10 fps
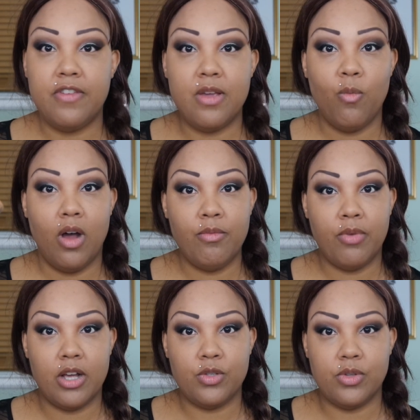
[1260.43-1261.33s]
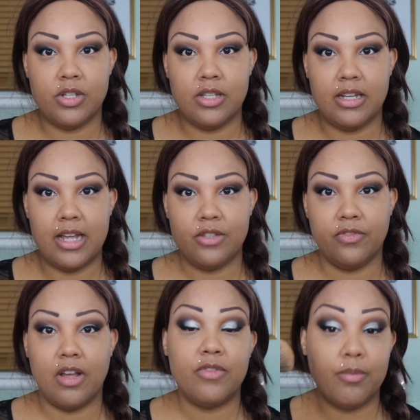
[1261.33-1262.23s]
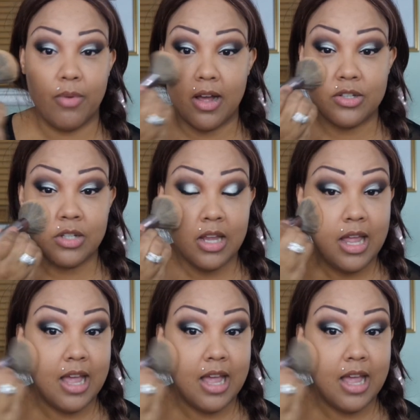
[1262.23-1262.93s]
V1 brush, which is a nice fluffy brush,